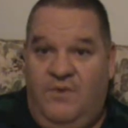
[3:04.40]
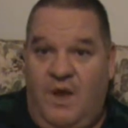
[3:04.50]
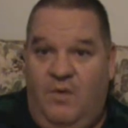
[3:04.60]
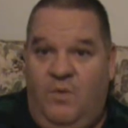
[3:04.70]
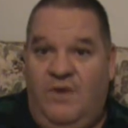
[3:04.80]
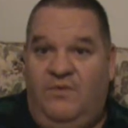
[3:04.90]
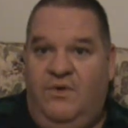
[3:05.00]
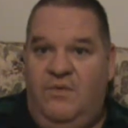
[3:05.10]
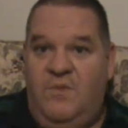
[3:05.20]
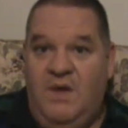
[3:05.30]
of
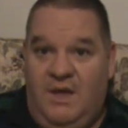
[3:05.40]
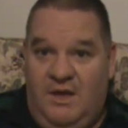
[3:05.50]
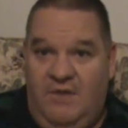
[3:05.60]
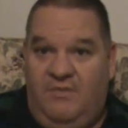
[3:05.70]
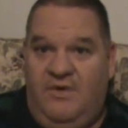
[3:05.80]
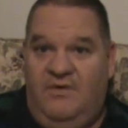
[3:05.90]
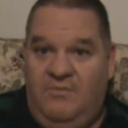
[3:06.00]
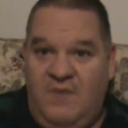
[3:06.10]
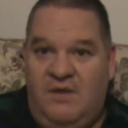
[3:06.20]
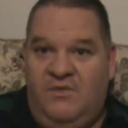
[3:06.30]
wisdom, gives
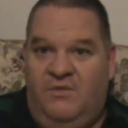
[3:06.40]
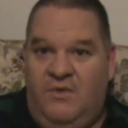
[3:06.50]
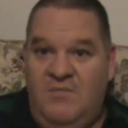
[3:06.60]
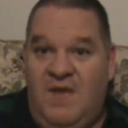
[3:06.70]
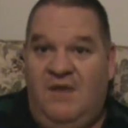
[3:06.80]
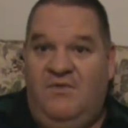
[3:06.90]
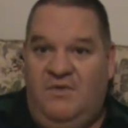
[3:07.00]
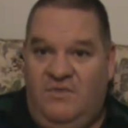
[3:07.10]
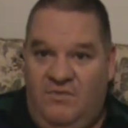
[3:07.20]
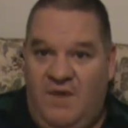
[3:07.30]
his ministry
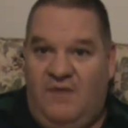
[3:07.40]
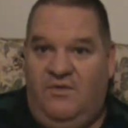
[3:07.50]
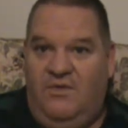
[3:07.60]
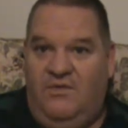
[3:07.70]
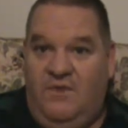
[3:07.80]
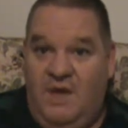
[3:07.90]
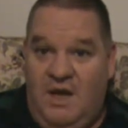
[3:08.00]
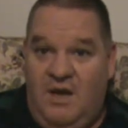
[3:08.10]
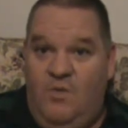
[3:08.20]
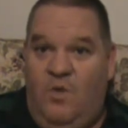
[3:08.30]
major directions
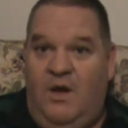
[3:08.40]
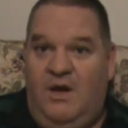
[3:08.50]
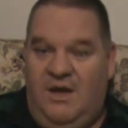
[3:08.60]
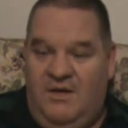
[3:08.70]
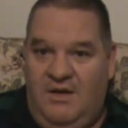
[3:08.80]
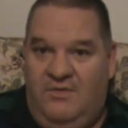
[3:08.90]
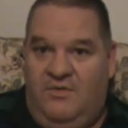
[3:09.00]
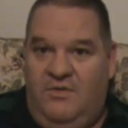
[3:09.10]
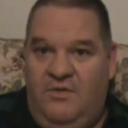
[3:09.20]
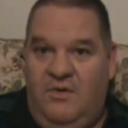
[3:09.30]
in what he
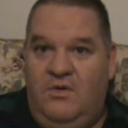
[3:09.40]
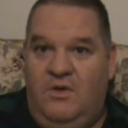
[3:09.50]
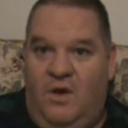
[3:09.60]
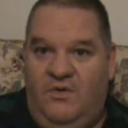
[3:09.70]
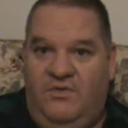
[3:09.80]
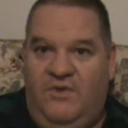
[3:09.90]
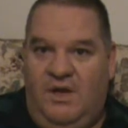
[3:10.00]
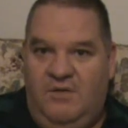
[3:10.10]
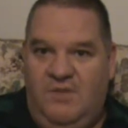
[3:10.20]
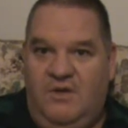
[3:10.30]
needs to do, God's
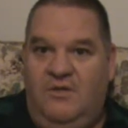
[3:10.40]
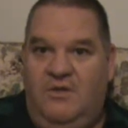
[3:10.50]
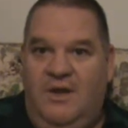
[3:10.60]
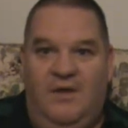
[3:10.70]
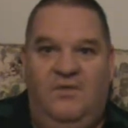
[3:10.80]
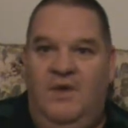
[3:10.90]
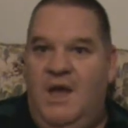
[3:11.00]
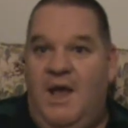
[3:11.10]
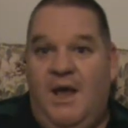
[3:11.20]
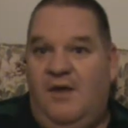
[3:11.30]
telling him to do this,
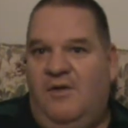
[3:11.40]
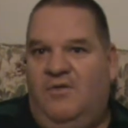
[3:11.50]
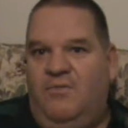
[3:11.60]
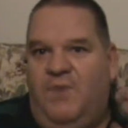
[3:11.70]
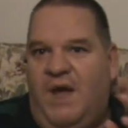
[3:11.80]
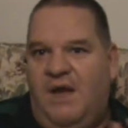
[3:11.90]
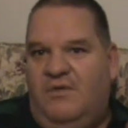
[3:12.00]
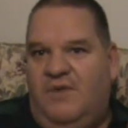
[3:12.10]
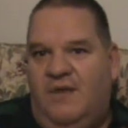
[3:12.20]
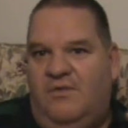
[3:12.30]
he doesn't pay
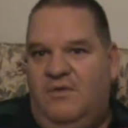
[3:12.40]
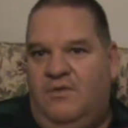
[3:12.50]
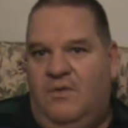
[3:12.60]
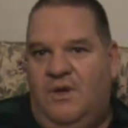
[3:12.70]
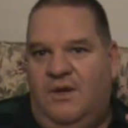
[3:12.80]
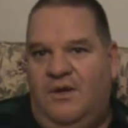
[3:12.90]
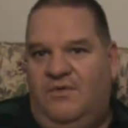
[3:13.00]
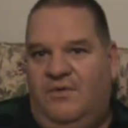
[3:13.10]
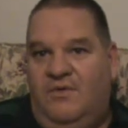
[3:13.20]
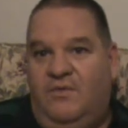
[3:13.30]
attention to it
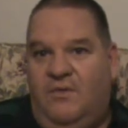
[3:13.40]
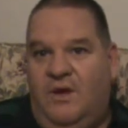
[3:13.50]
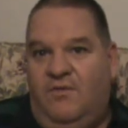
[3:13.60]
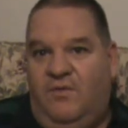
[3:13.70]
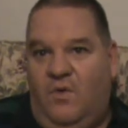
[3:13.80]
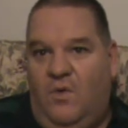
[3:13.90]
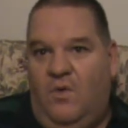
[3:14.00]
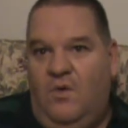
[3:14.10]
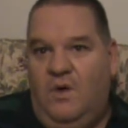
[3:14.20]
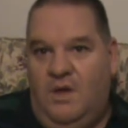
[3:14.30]
unless there's 3 or
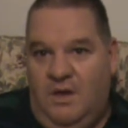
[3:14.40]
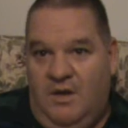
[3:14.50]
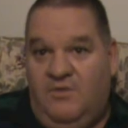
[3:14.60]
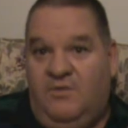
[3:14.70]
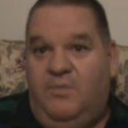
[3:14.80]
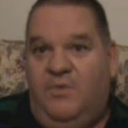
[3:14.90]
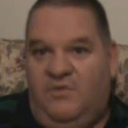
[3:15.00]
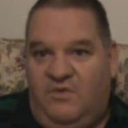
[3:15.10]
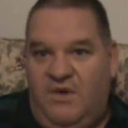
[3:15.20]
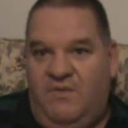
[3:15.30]
4
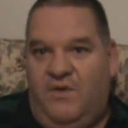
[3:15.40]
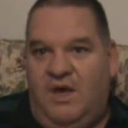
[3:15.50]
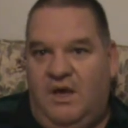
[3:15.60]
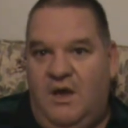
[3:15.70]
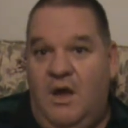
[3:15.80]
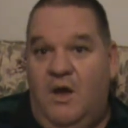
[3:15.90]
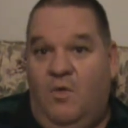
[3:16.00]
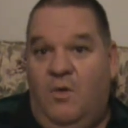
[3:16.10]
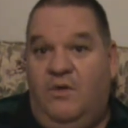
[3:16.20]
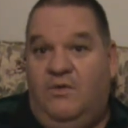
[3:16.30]
specific
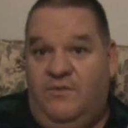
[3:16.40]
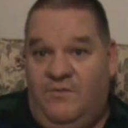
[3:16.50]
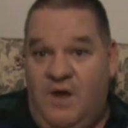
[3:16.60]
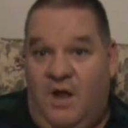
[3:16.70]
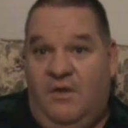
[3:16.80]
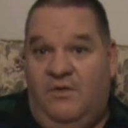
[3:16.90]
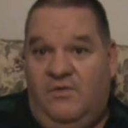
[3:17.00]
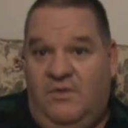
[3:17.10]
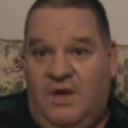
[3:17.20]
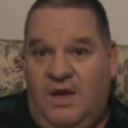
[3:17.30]
words of
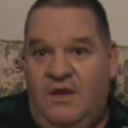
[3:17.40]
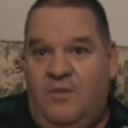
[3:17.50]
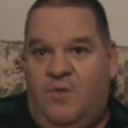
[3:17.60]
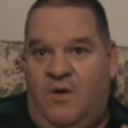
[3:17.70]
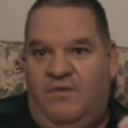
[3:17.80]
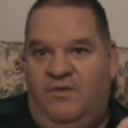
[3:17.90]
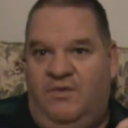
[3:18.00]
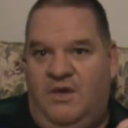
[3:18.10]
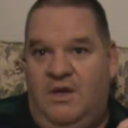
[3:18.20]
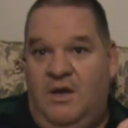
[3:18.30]
knowledge in the
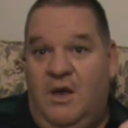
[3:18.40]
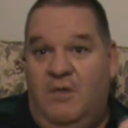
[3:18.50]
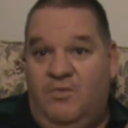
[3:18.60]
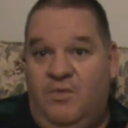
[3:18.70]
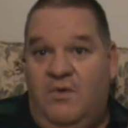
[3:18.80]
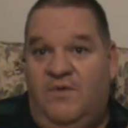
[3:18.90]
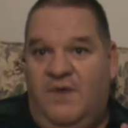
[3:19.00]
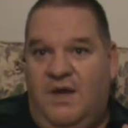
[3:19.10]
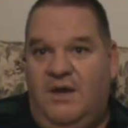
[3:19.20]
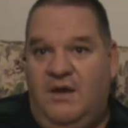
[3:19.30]
prophecy,
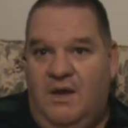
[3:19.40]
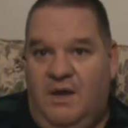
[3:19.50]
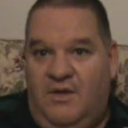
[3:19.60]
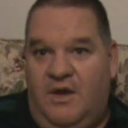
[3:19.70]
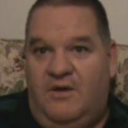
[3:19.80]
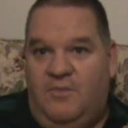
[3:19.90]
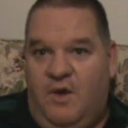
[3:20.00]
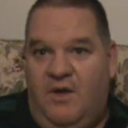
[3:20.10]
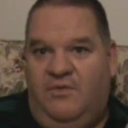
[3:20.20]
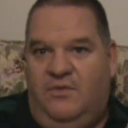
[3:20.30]
proving that the
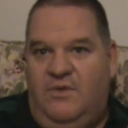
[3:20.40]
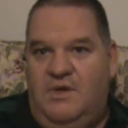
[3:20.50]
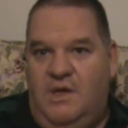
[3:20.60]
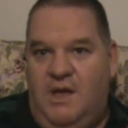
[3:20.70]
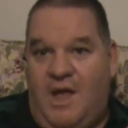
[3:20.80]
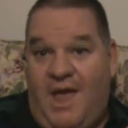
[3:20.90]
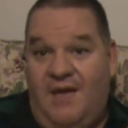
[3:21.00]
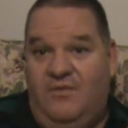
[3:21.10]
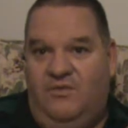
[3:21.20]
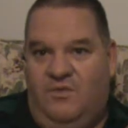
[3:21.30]
person
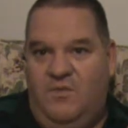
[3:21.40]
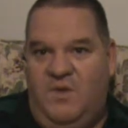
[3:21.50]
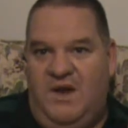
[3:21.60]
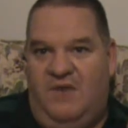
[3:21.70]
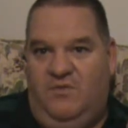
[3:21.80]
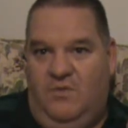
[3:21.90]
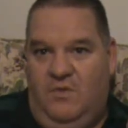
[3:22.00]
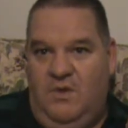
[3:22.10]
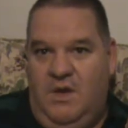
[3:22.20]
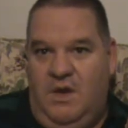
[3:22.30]
had
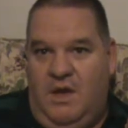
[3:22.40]
supernatural